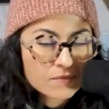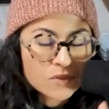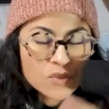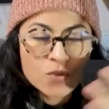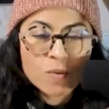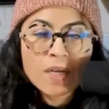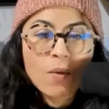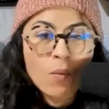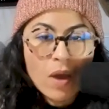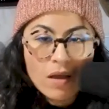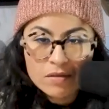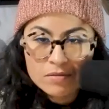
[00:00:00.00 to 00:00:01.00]
Doing it
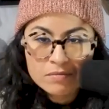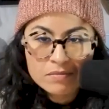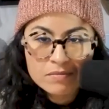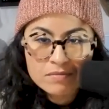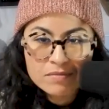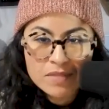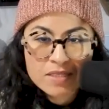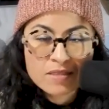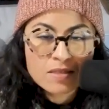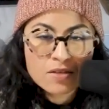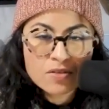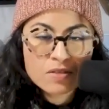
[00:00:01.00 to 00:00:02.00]
well. It's a
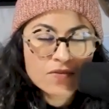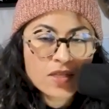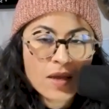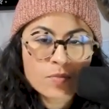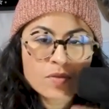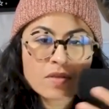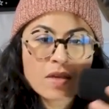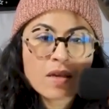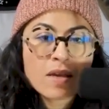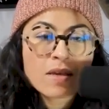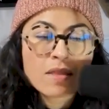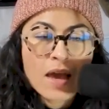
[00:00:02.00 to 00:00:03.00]
series of steps
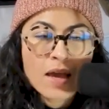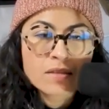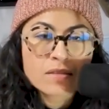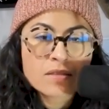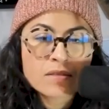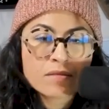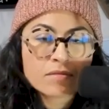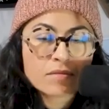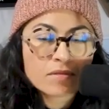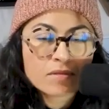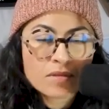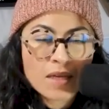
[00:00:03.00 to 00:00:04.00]
that
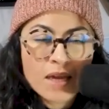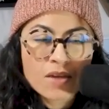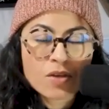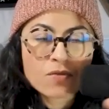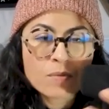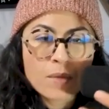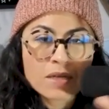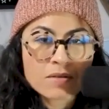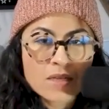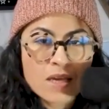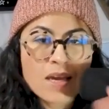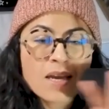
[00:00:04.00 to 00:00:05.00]
get you from A to
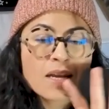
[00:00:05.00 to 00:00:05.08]
Z.